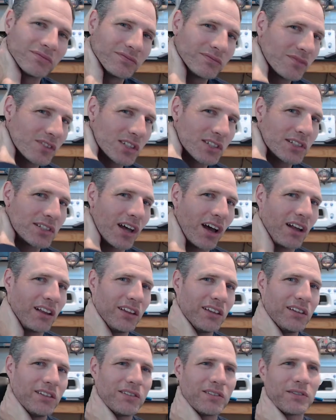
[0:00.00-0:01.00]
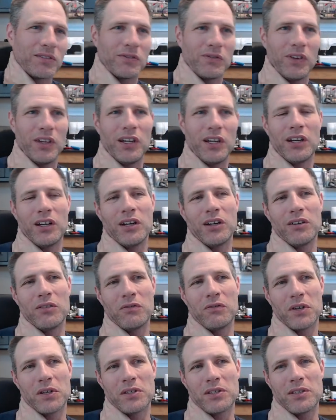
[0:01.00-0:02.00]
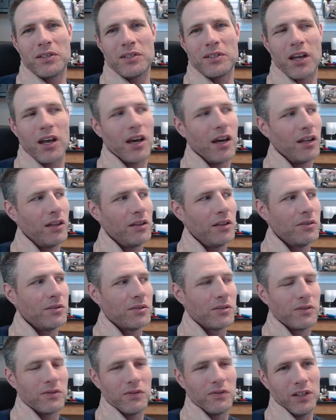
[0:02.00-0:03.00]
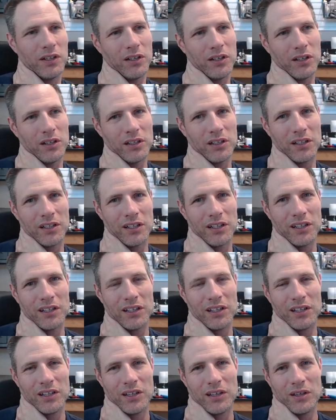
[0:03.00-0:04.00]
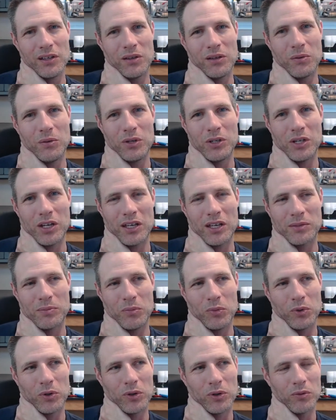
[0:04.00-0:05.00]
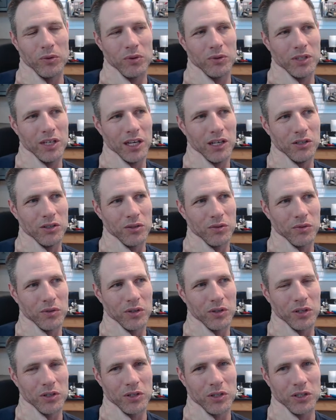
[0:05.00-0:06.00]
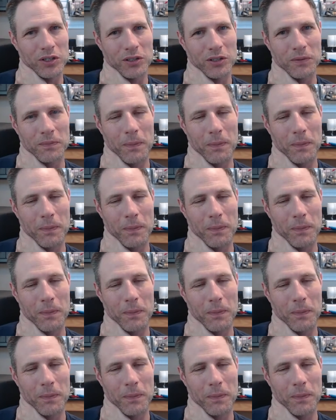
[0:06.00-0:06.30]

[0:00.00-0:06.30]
Solid sphere versus hollow sphere. Which has more rotational inertia?